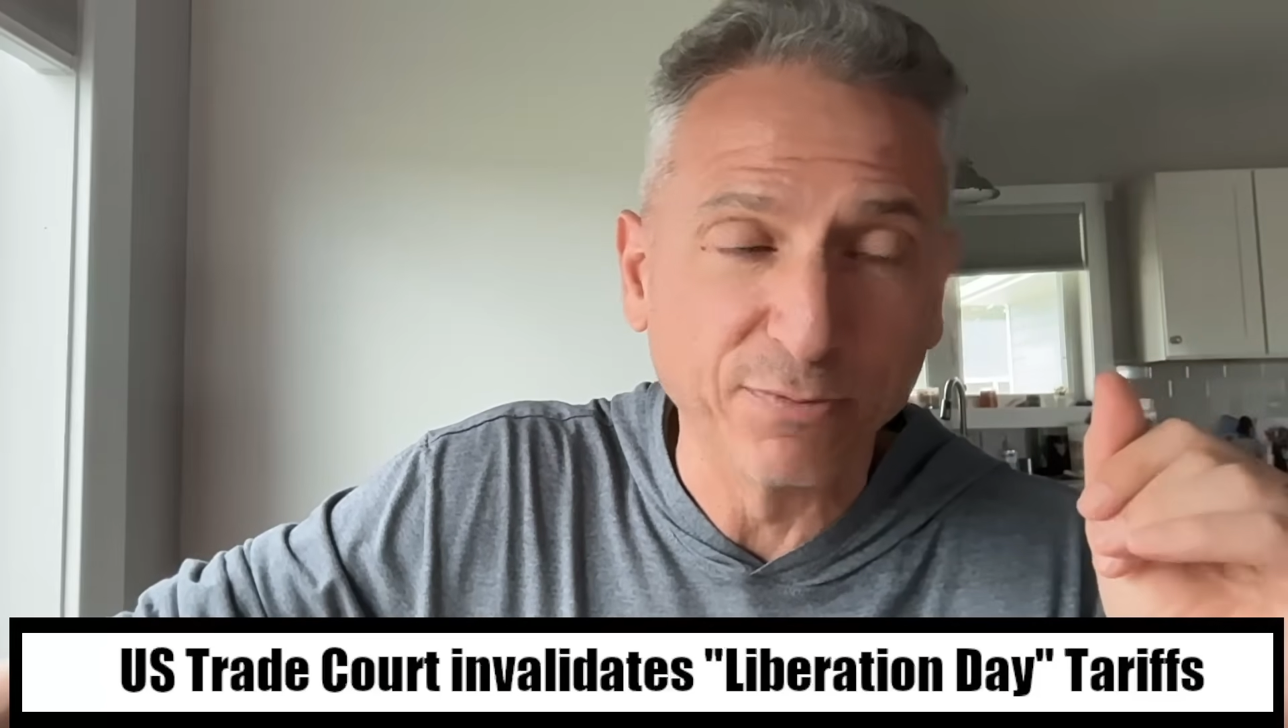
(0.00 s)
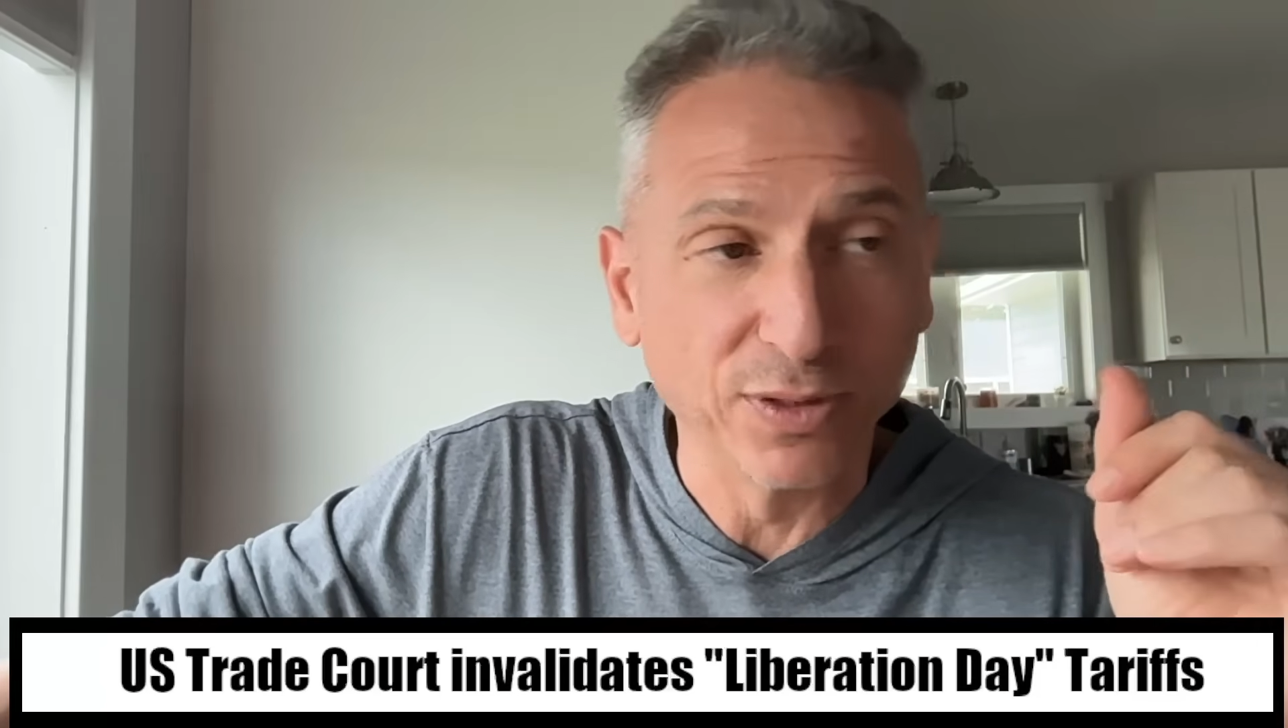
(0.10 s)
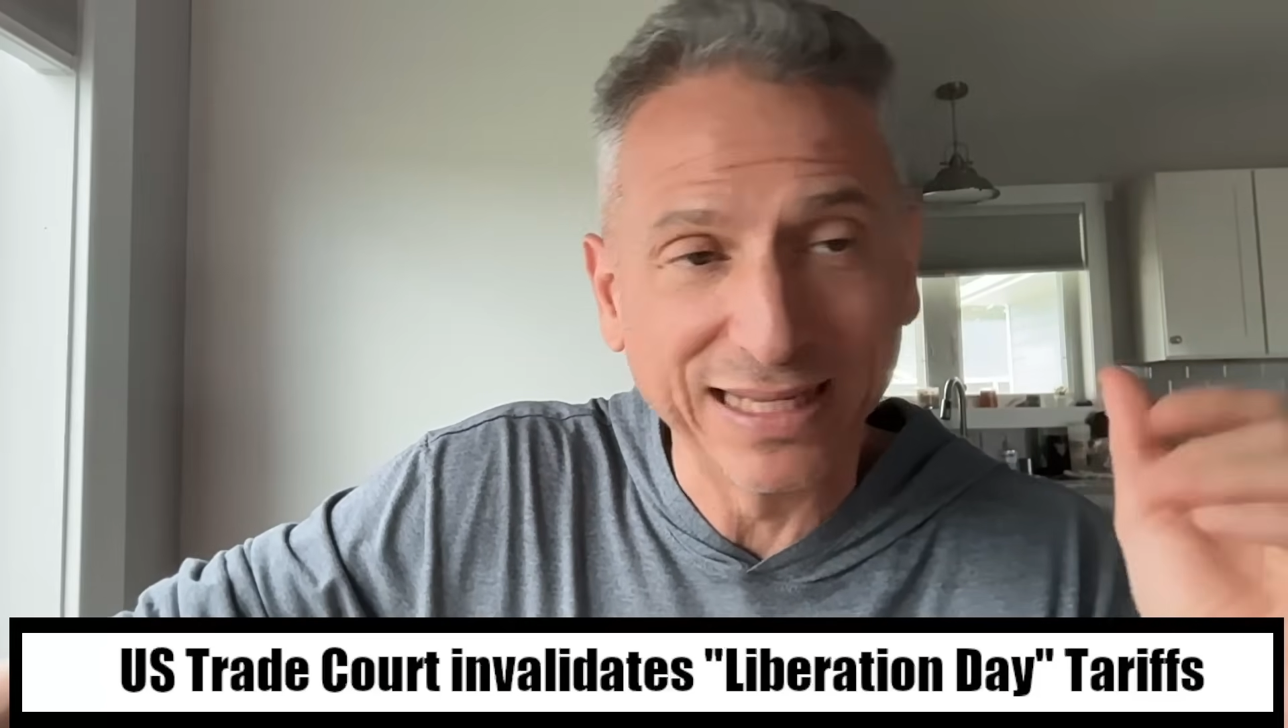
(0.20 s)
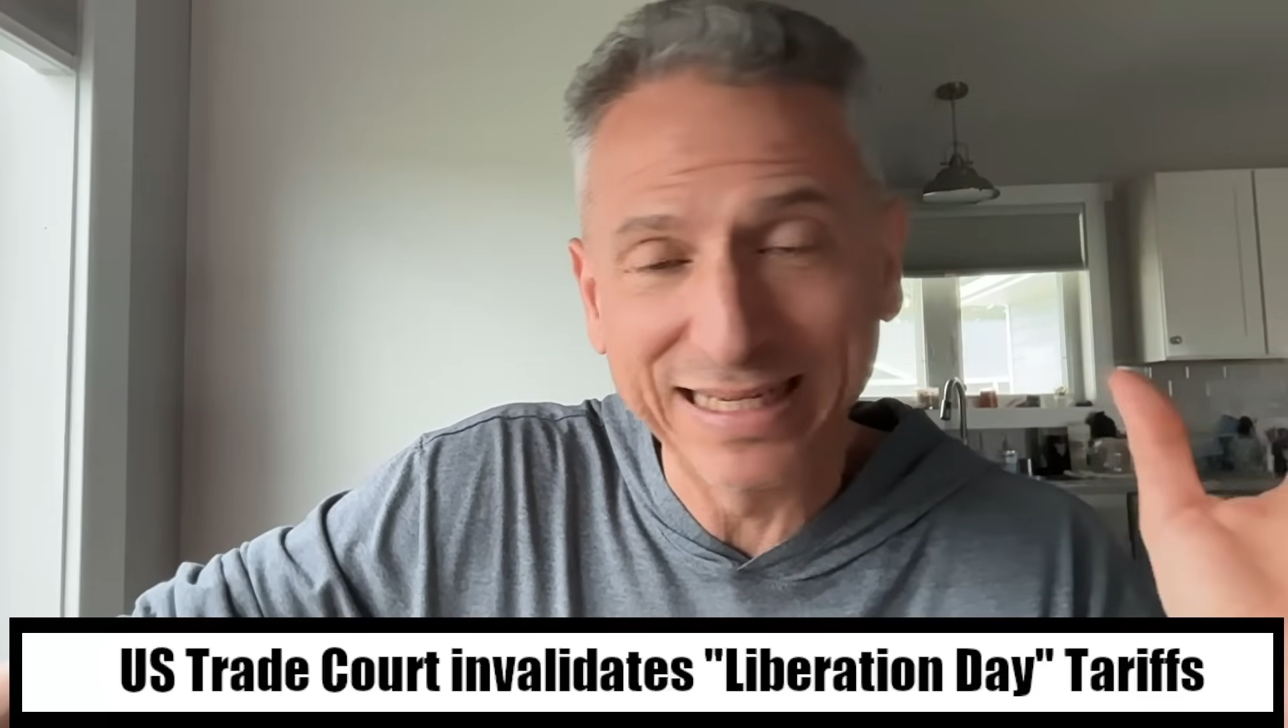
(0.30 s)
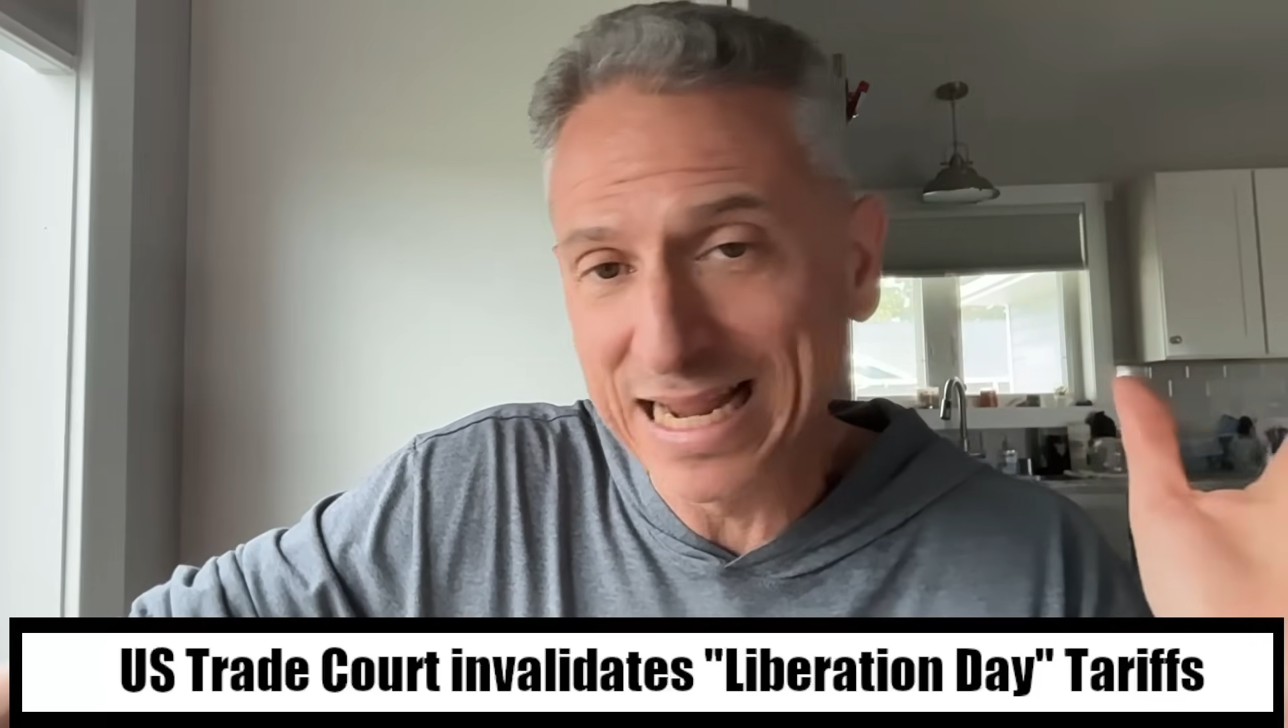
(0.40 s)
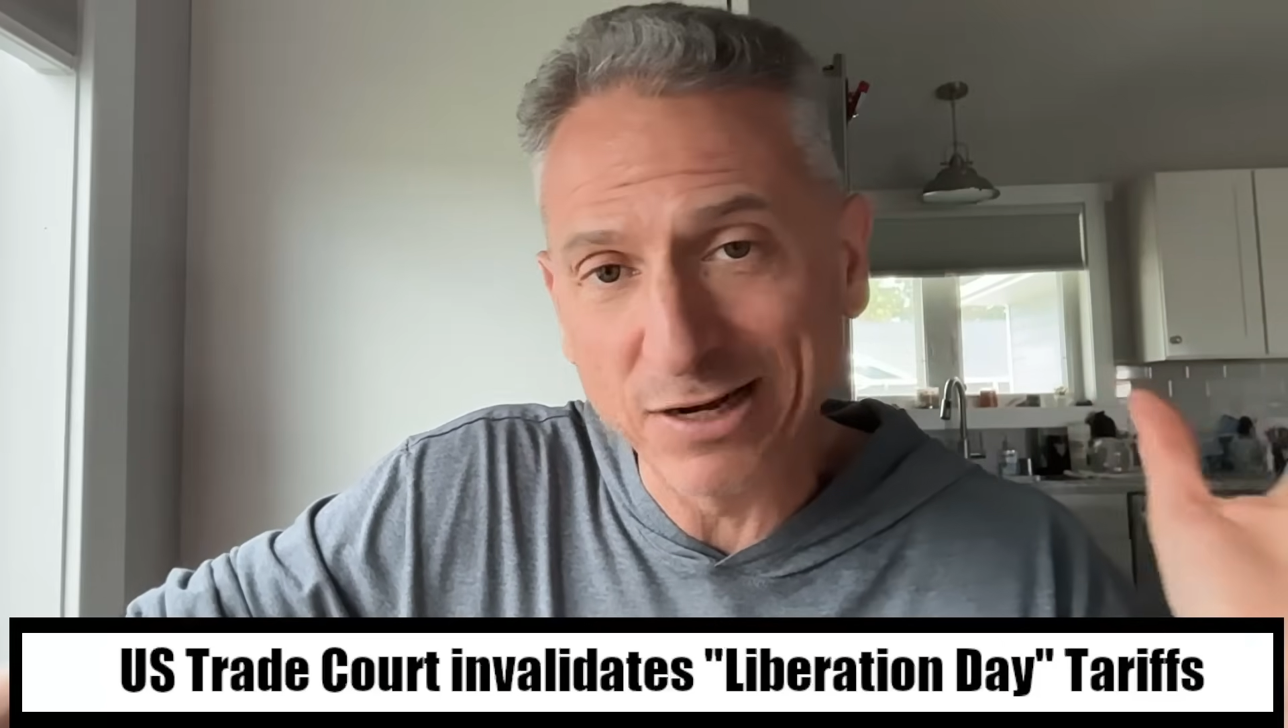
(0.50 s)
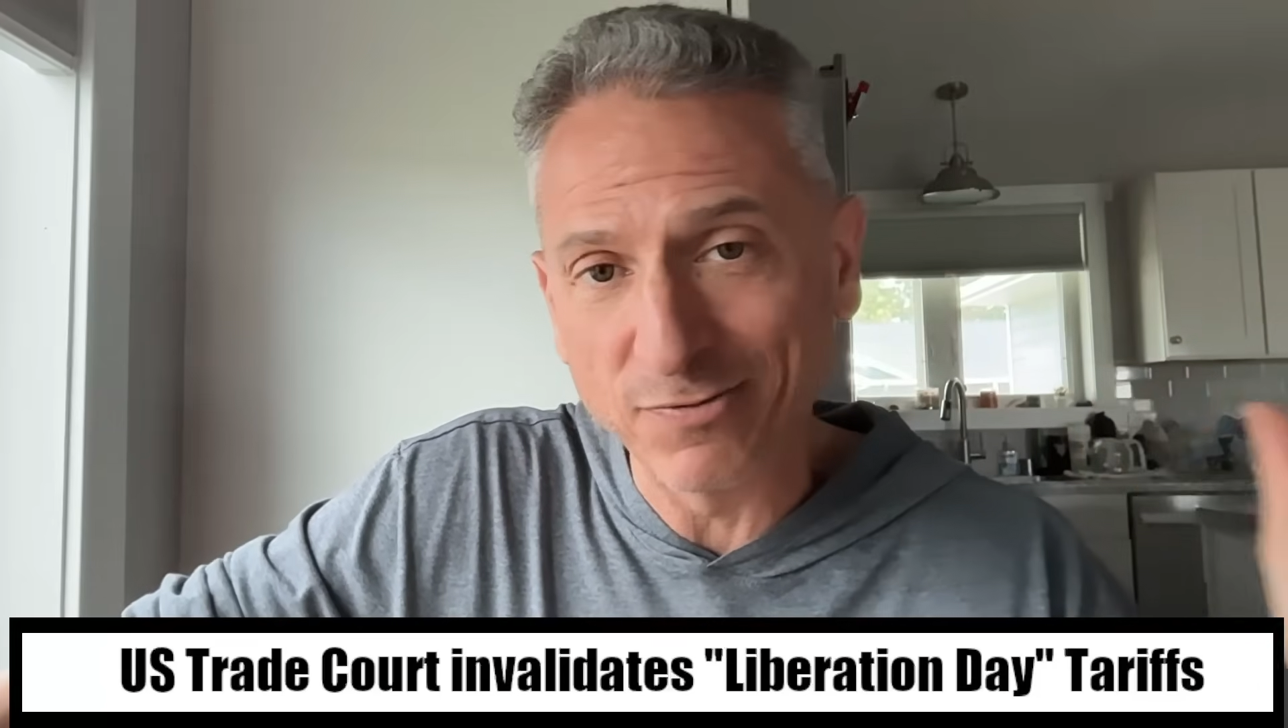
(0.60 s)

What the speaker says: Well, they can't